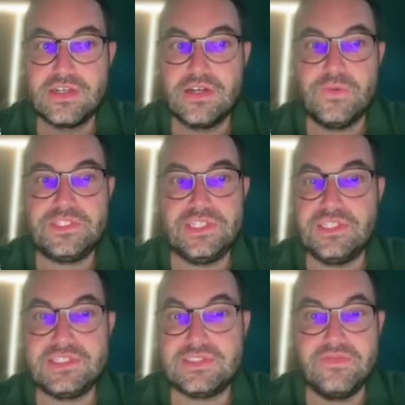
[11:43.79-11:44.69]
which
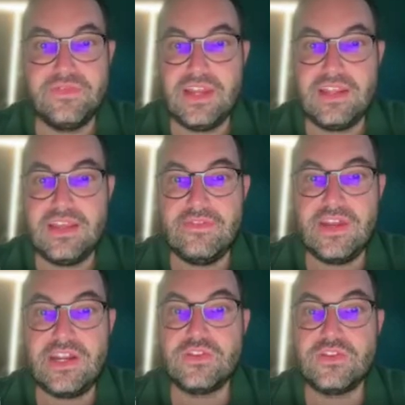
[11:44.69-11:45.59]
is very,
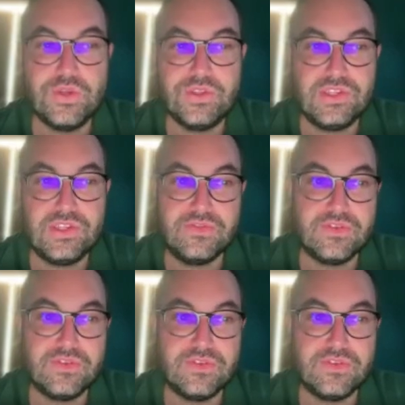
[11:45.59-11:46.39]
very intuitive.